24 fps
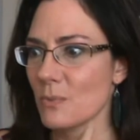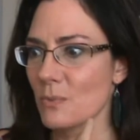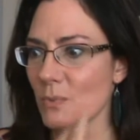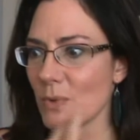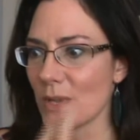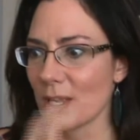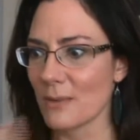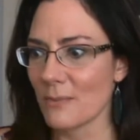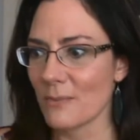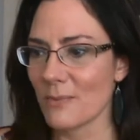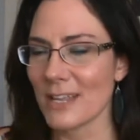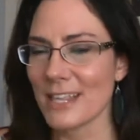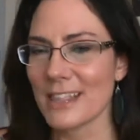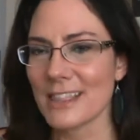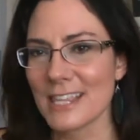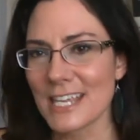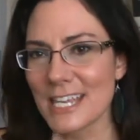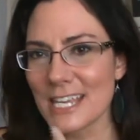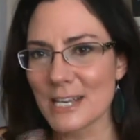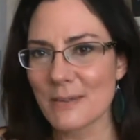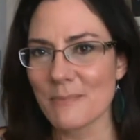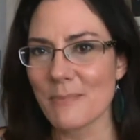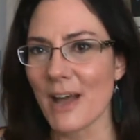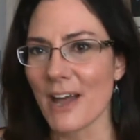we, we
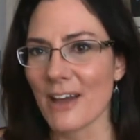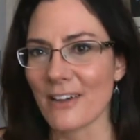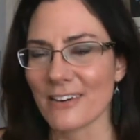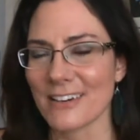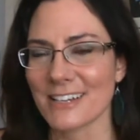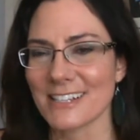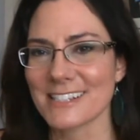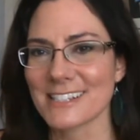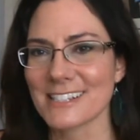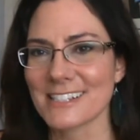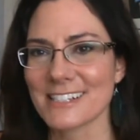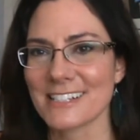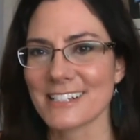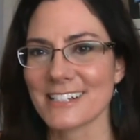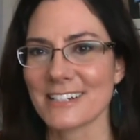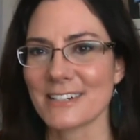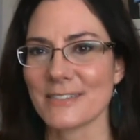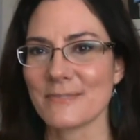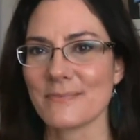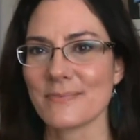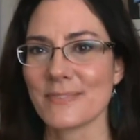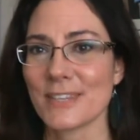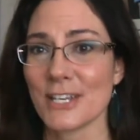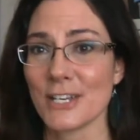think about it
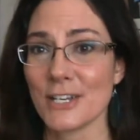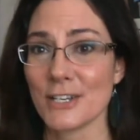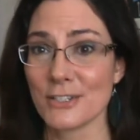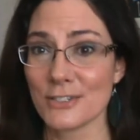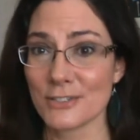um,